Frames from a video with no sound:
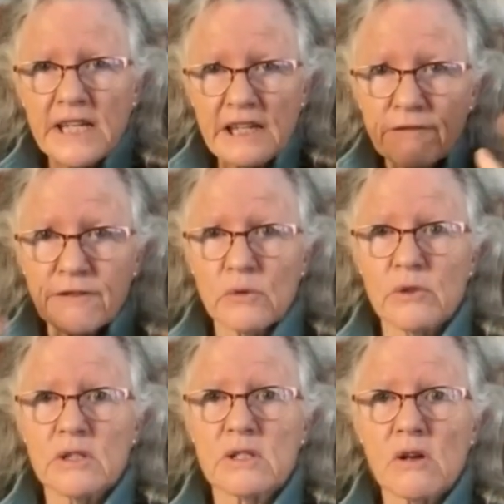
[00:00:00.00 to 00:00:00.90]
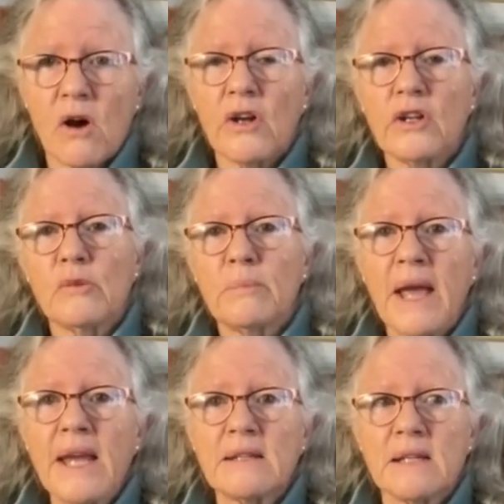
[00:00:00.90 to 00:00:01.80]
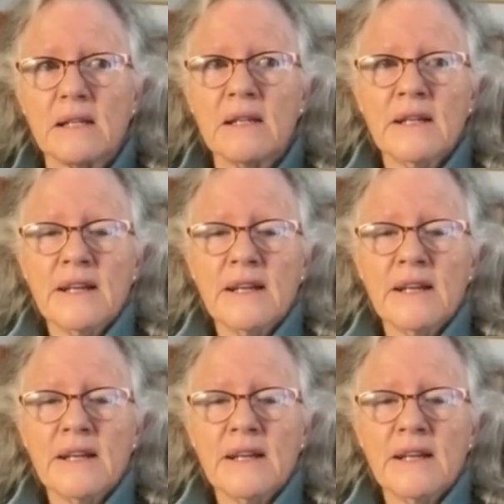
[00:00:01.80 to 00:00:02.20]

influence on your painting